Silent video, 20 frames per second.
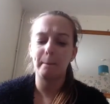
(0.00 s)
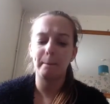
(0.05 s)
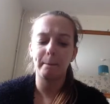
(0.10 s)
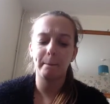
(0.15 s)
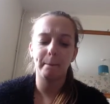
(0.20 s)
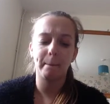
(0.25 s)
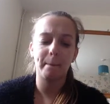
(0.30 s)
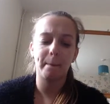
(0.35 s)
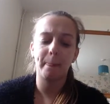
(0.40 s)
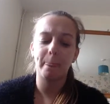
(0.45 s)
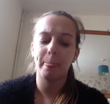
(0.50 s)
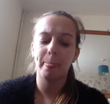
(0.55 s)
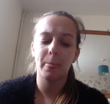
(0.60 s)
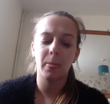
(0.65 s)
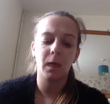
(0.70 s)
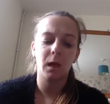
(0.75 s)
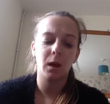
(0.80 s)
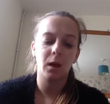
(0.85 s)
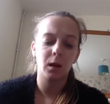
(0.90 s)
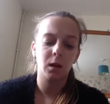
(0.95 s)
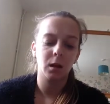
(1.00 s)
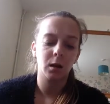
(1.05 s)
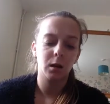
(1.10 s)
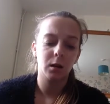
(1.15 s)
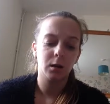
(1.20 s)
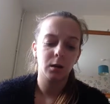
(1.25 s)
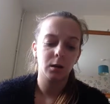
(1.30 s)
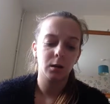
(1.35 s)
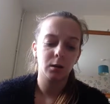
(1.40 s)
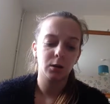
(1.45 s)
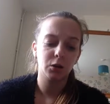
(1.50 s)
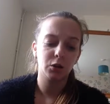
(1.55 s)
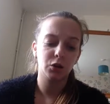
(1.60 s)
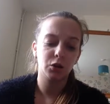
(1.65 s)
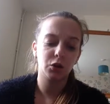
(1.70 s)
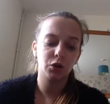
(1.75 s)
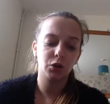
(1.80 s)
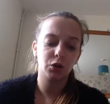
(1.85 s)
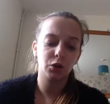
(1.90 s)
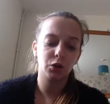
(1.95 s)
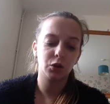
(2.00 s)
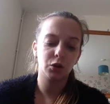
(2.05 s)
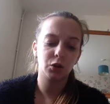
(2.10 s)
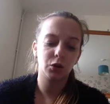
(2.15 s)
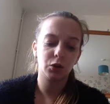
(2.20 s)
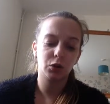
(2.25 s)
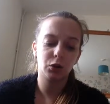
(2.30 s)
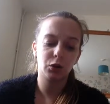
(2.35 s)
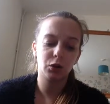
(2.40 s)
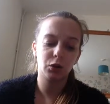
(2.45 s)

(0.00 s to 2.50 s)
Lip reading: Nothing is said.